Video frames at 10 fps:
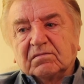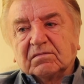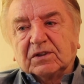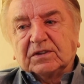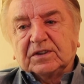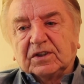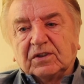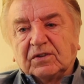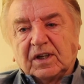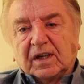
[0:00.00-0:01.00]
because you
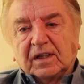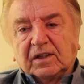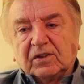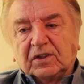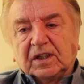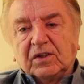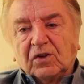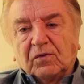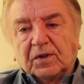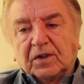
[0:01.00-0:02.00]
didn't
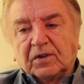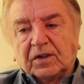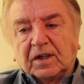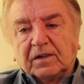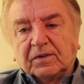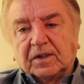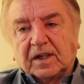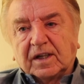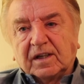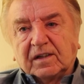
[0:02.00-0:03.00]
know whether you're going to live or
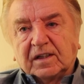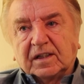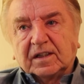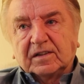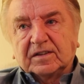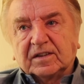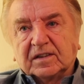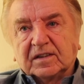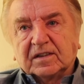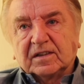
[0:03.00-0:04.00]
die in that
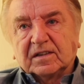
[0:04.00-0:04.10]
instant.